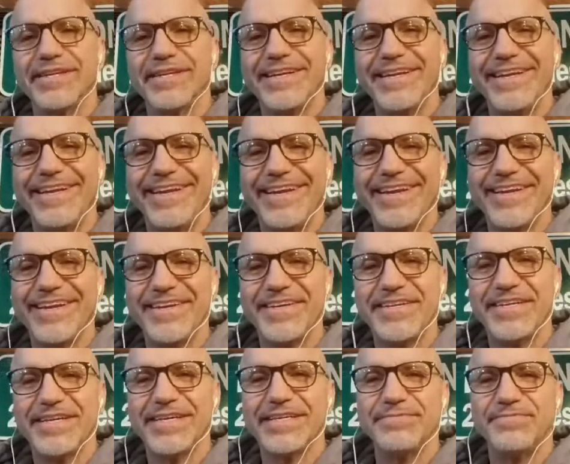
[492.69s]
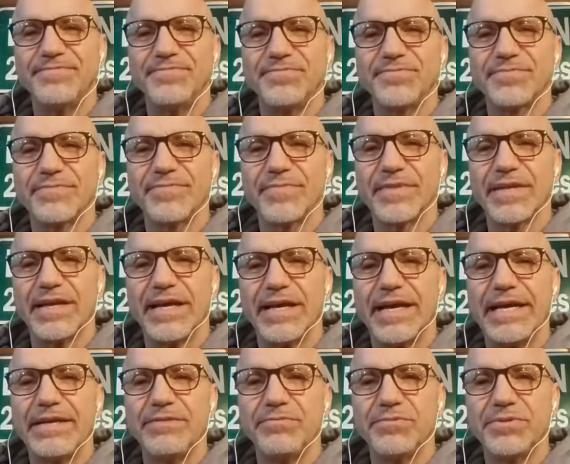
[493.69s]
And I
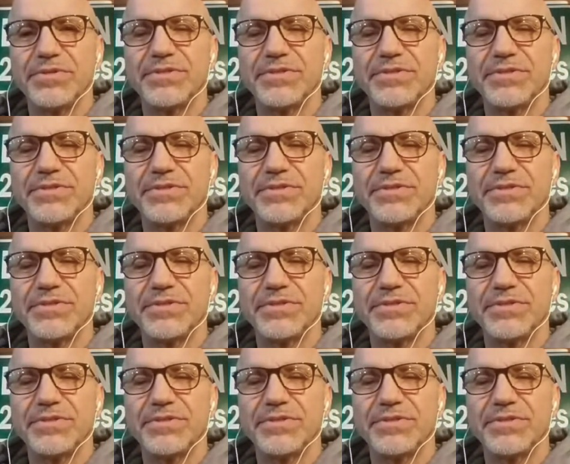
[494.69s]
was,